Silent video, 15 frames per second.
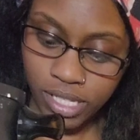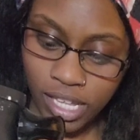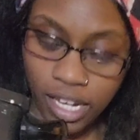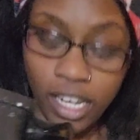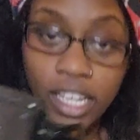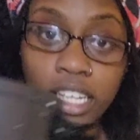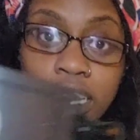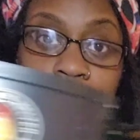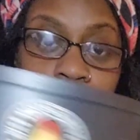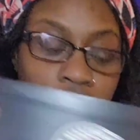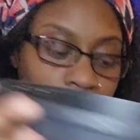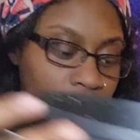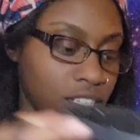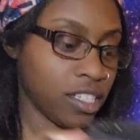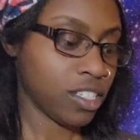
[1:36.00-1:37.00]
setting.
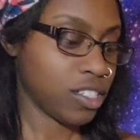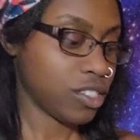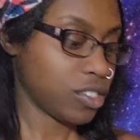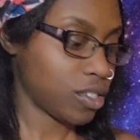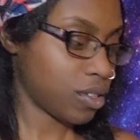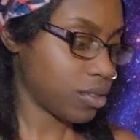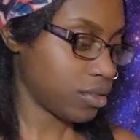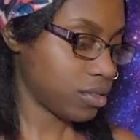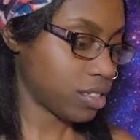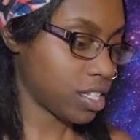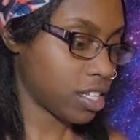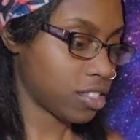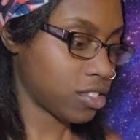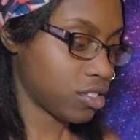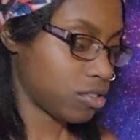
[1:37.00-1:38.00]
So
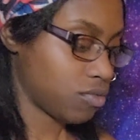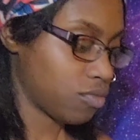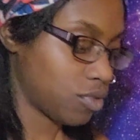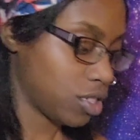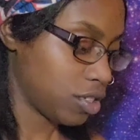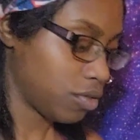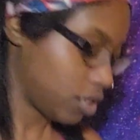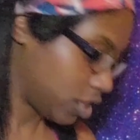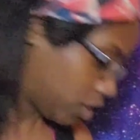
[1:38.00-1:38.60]
that's really,